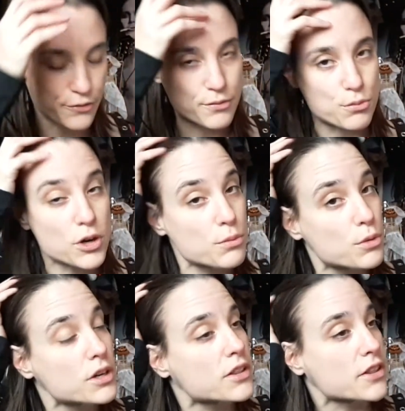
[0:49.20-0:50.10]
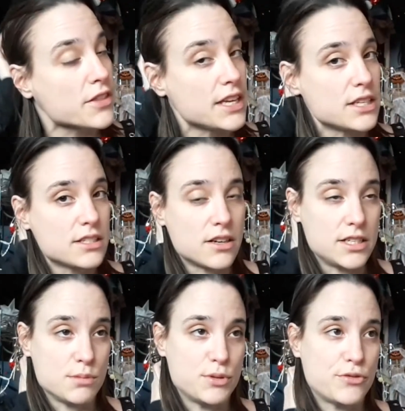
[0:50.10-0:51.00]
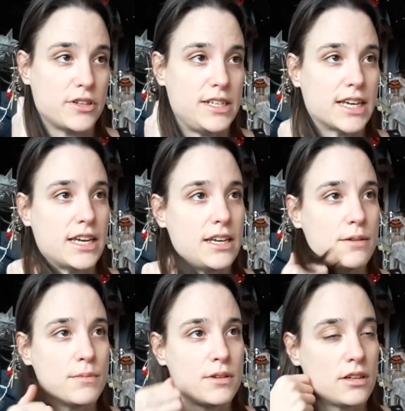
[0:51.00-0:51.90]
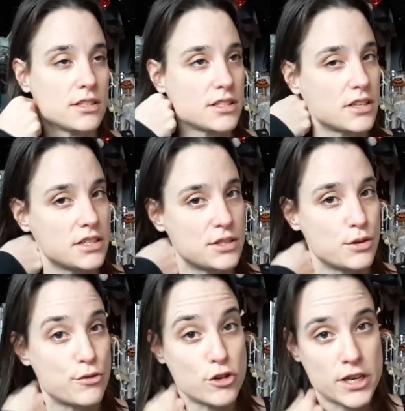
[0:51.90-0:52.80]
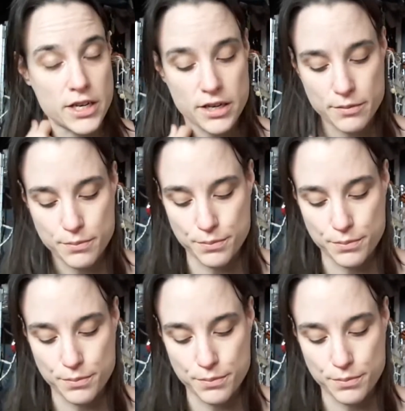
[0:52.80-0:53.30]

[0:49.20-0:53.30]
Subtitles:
one of the items finally came last Thursday or Friday,